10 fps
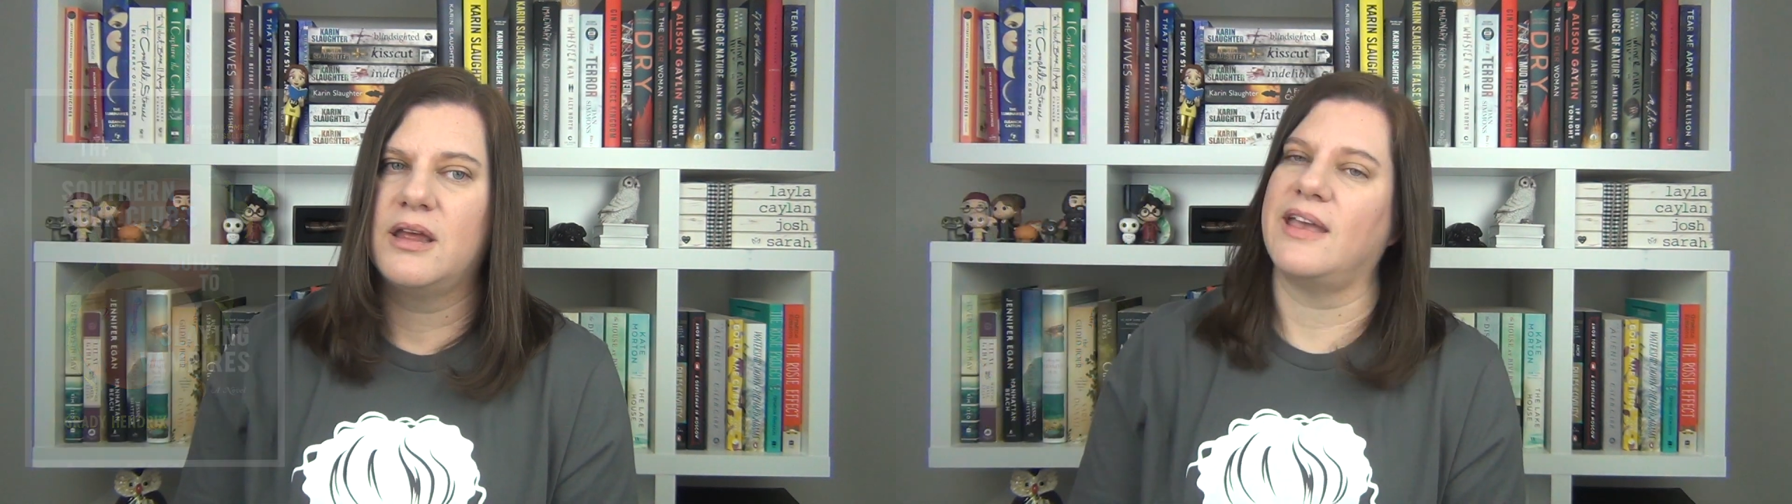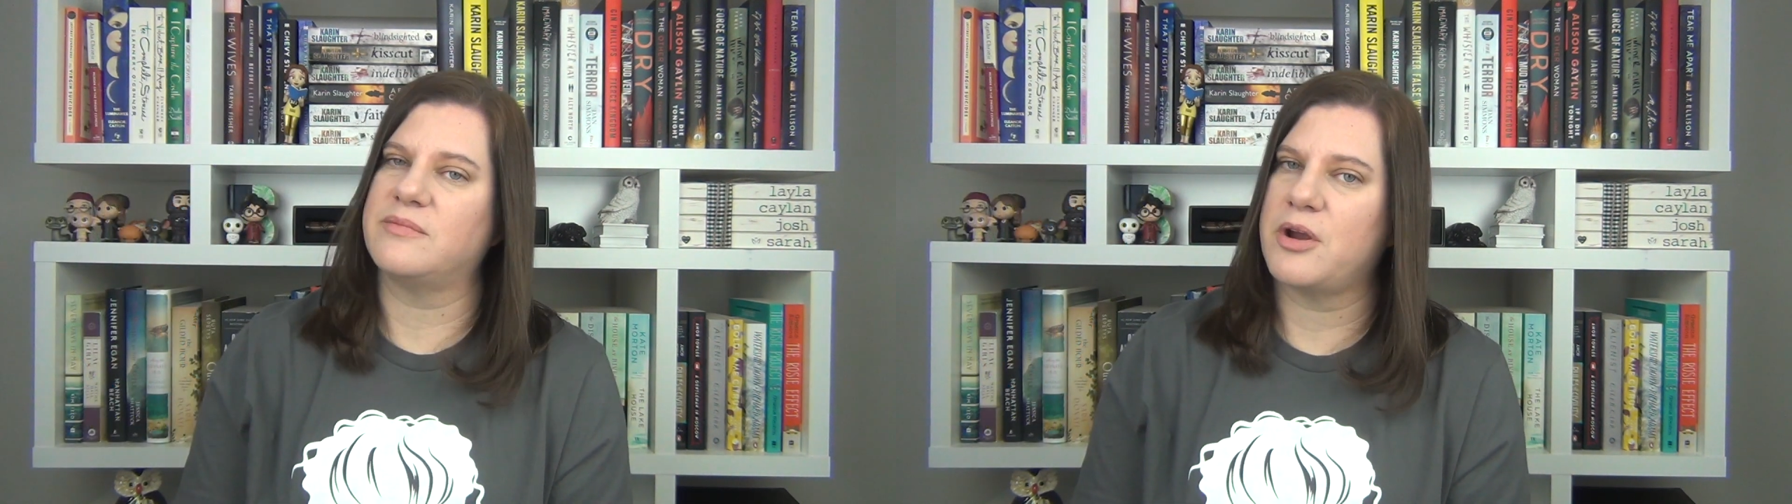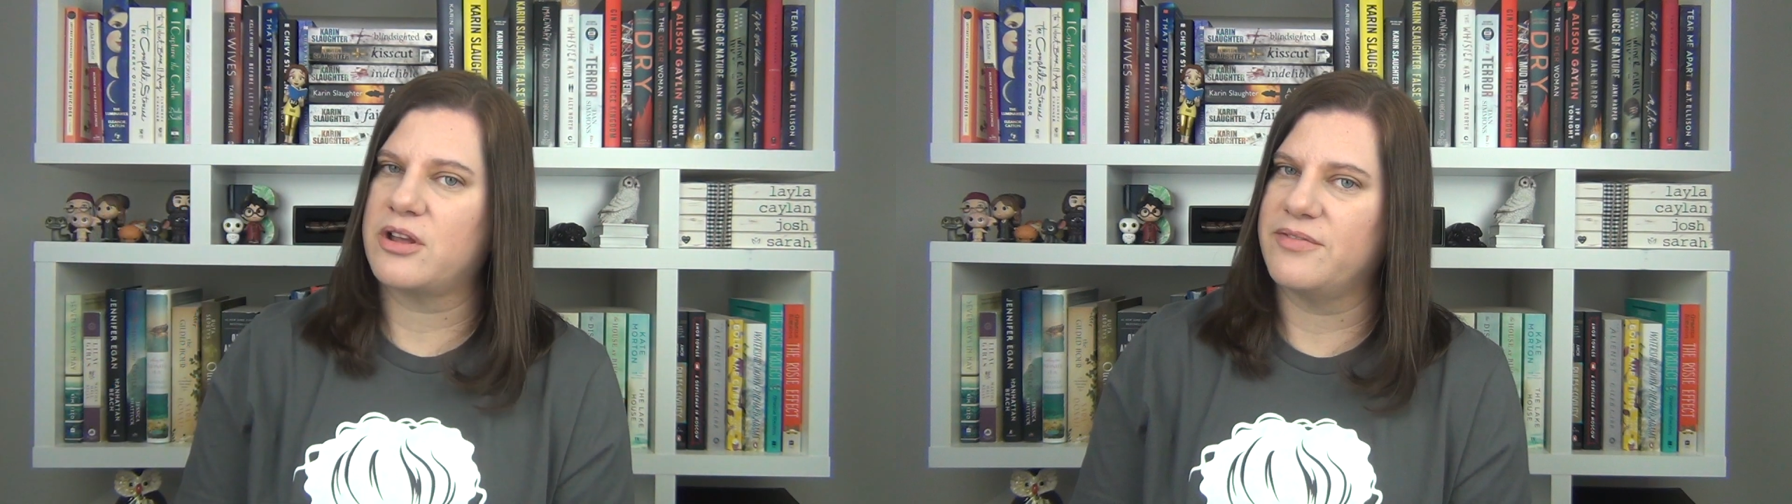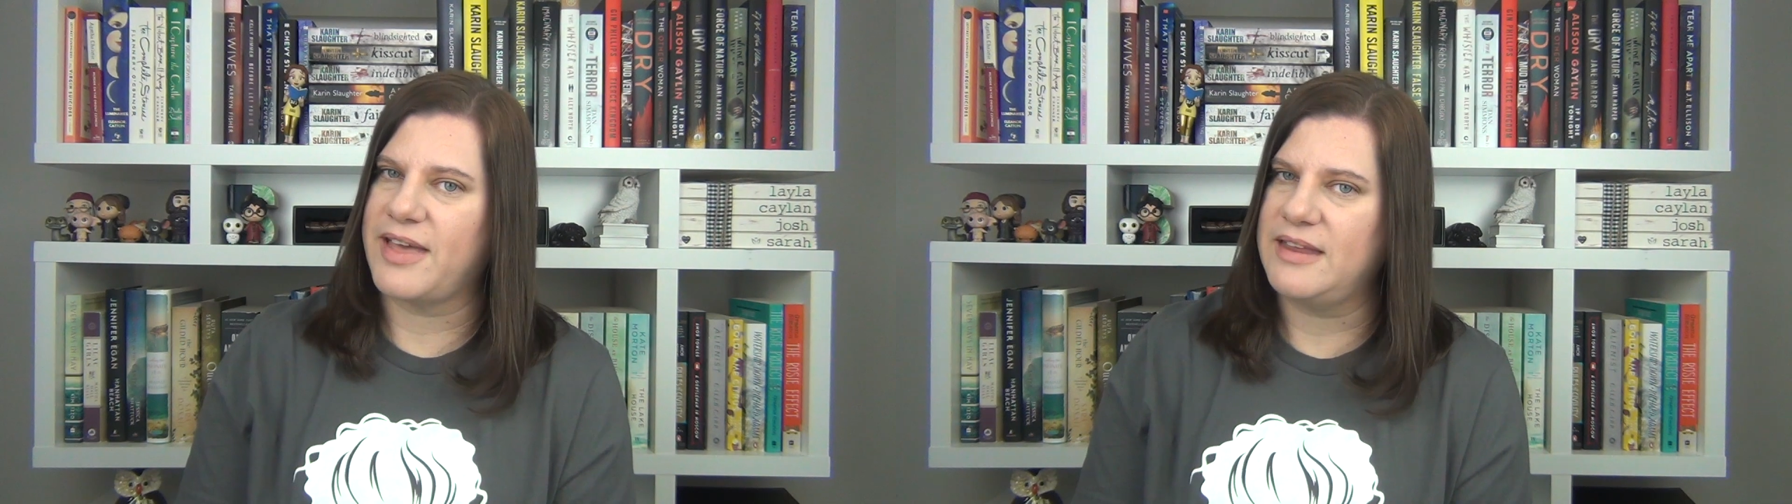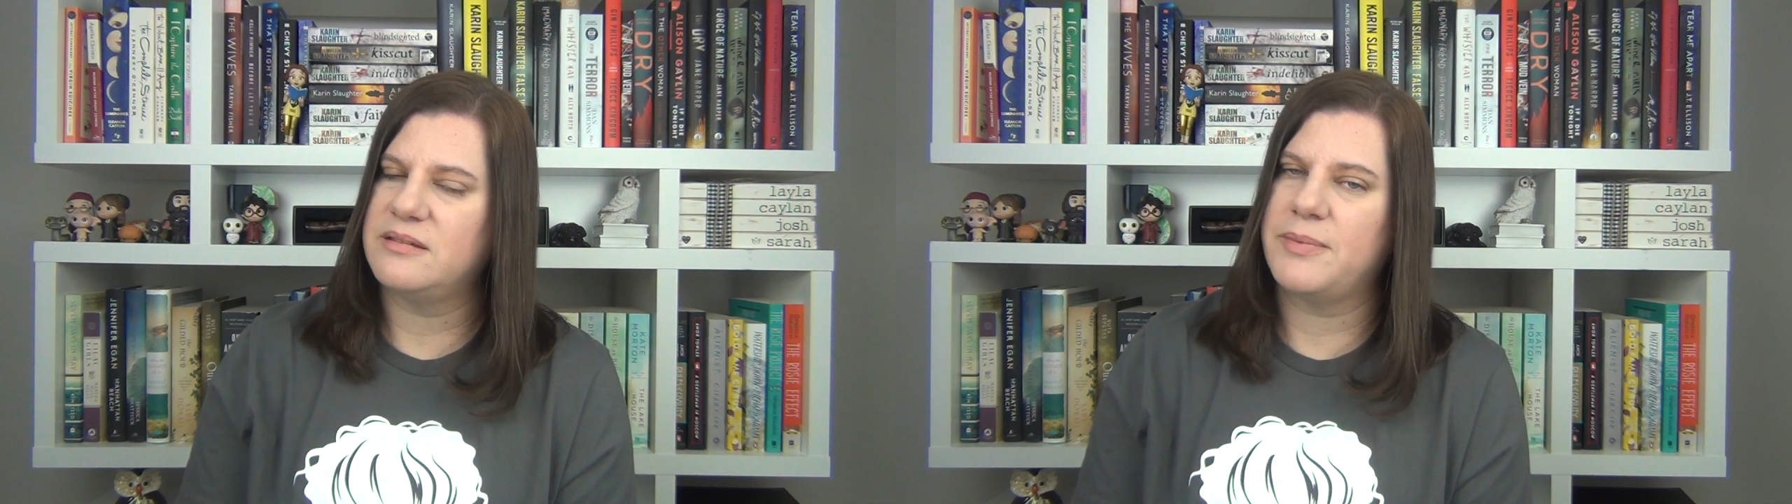A Spark of
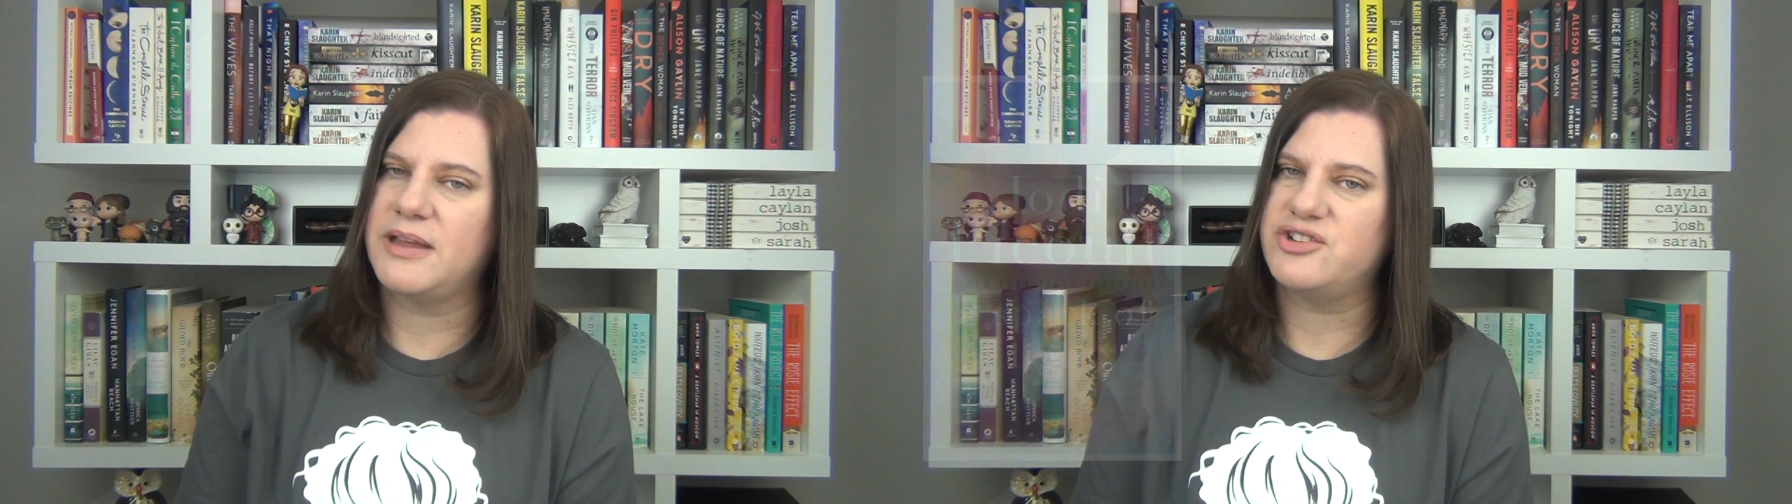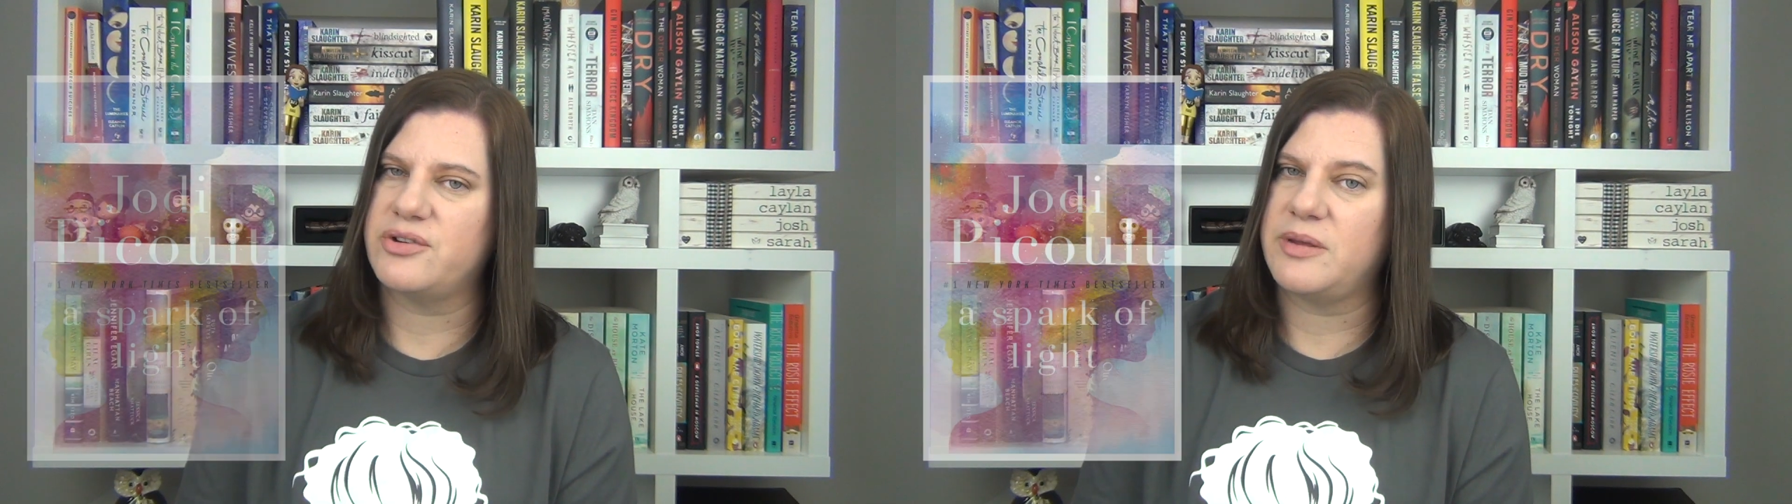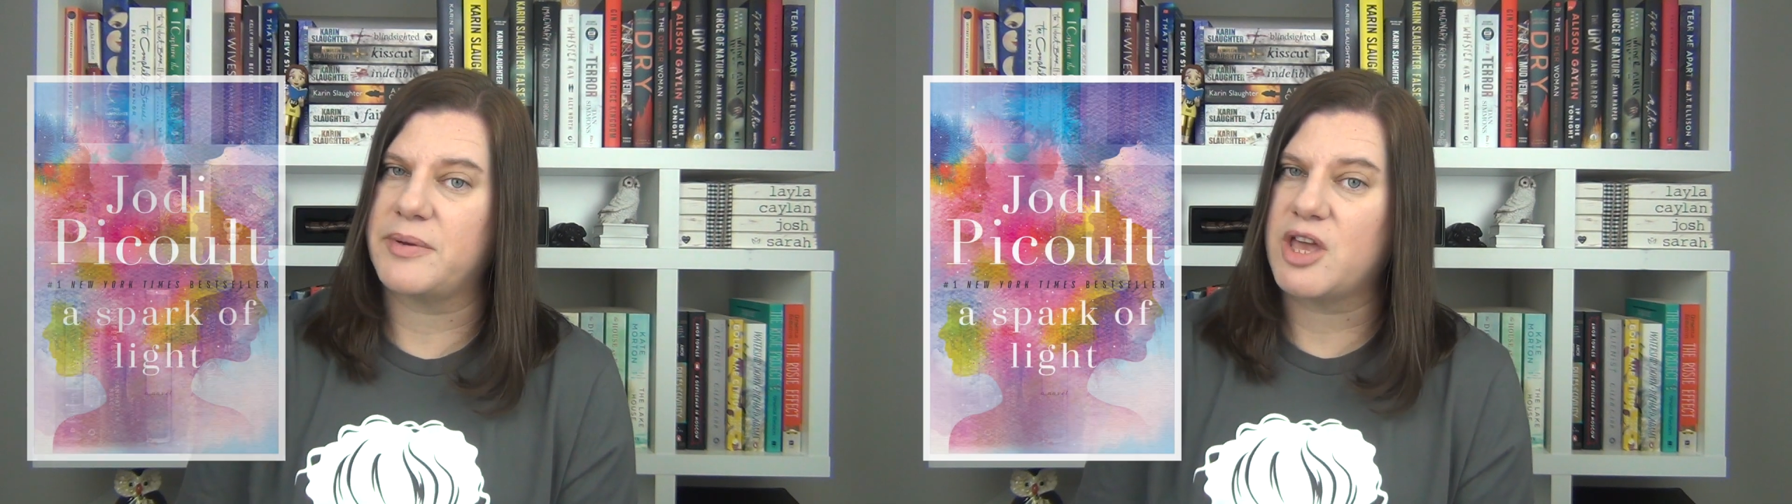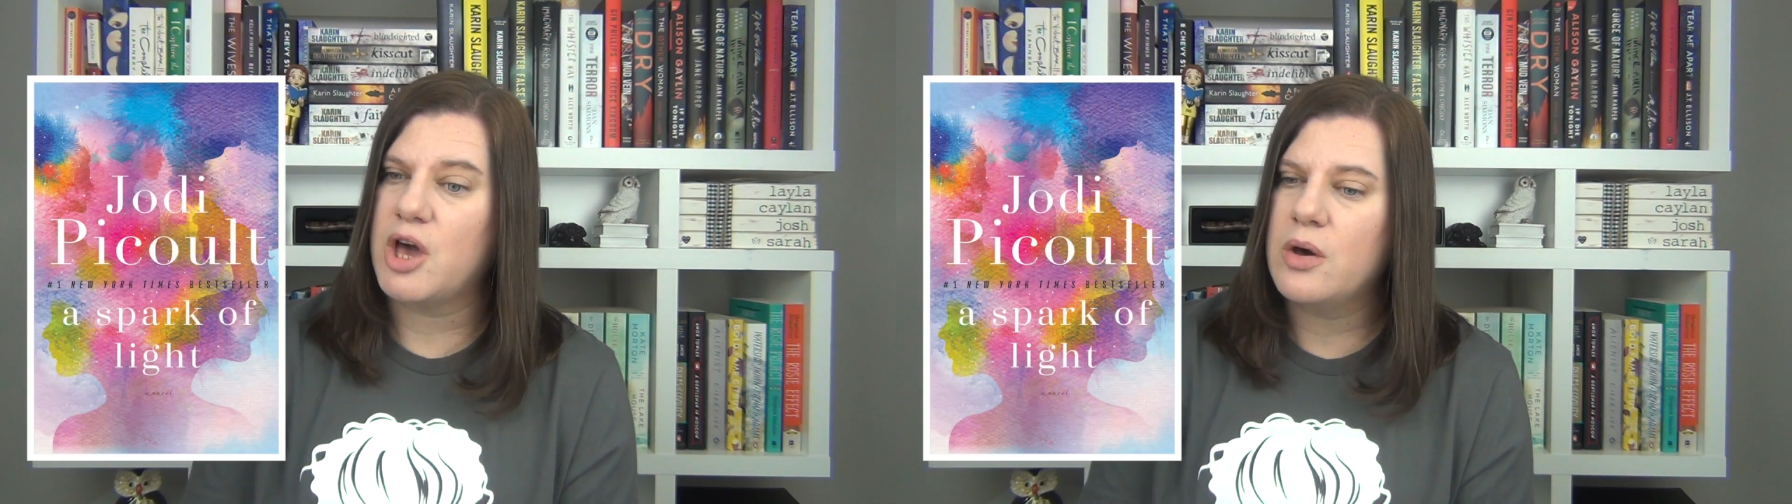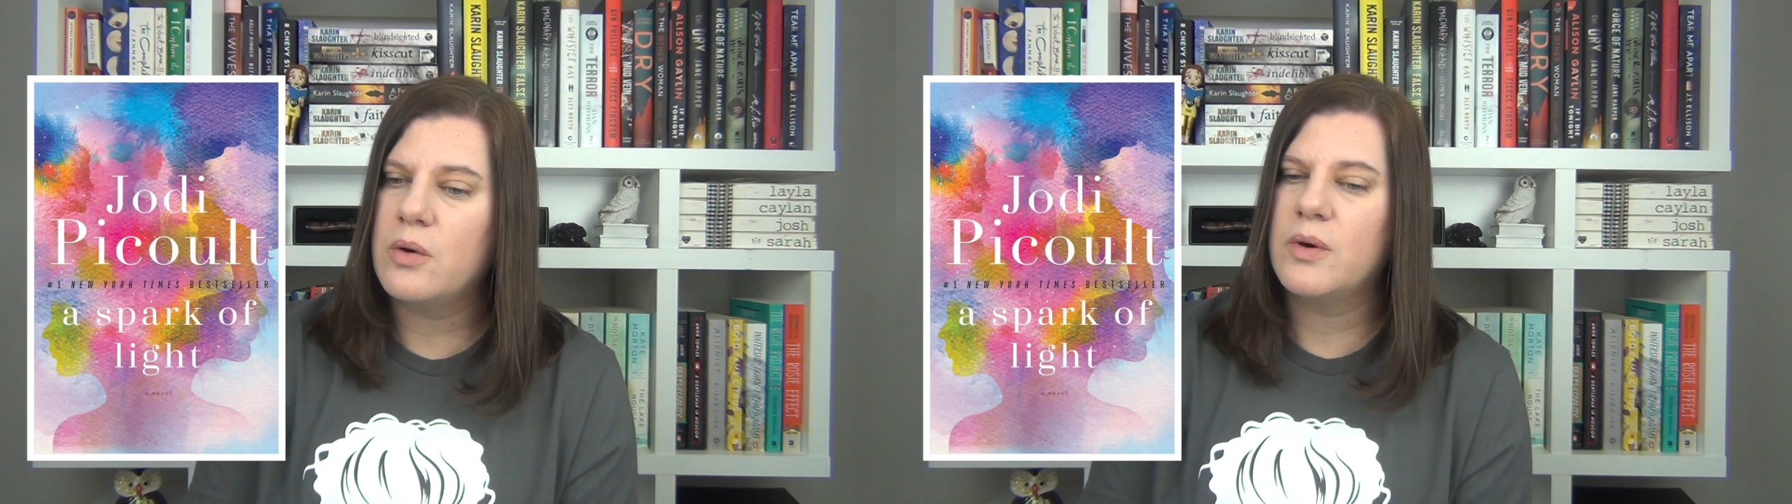Light by Jodi
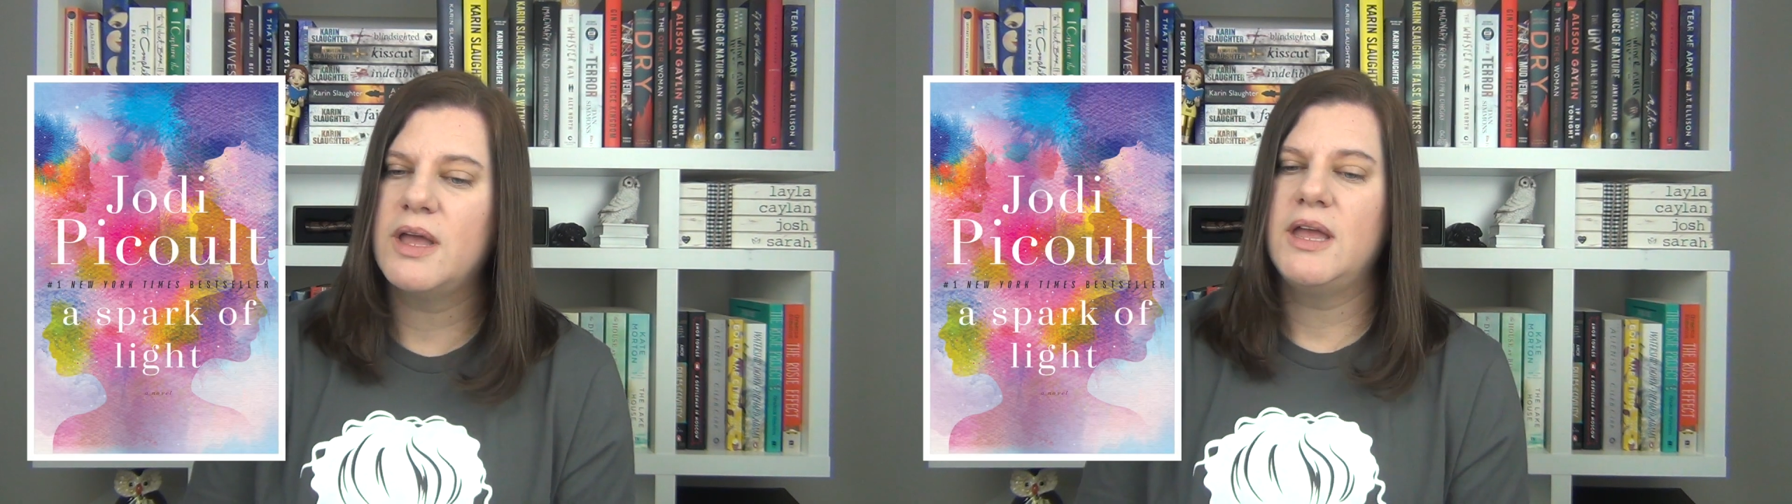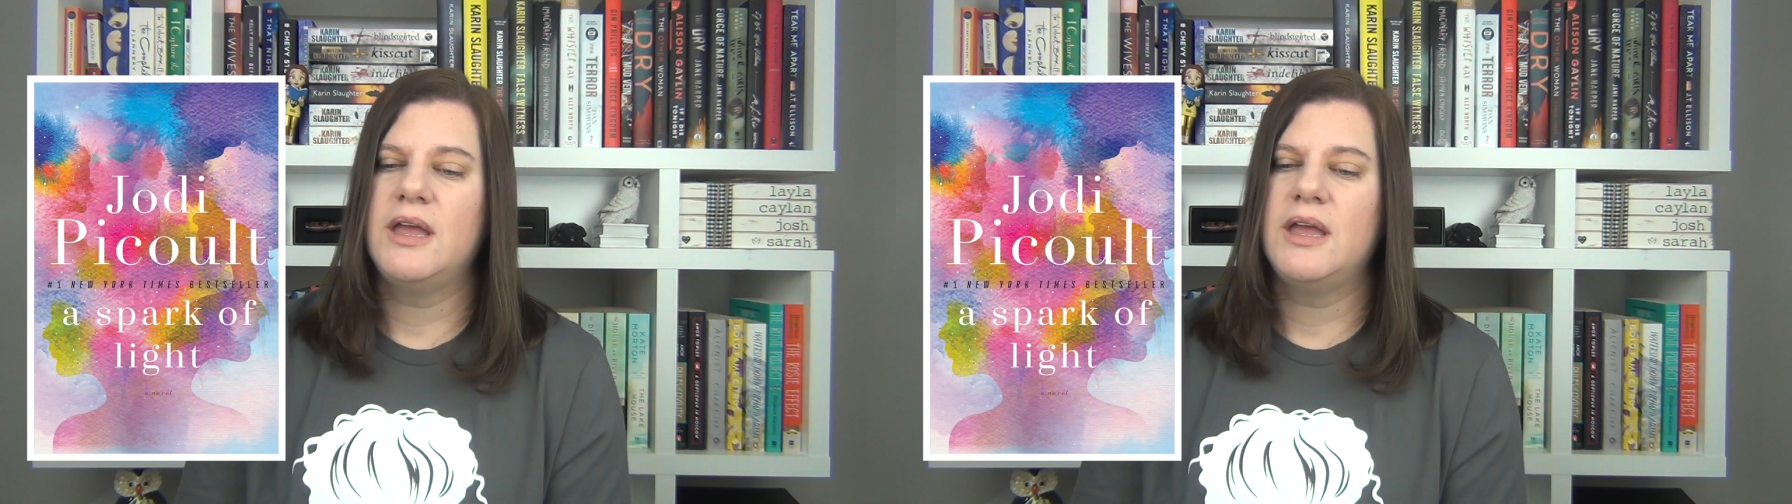Picoult,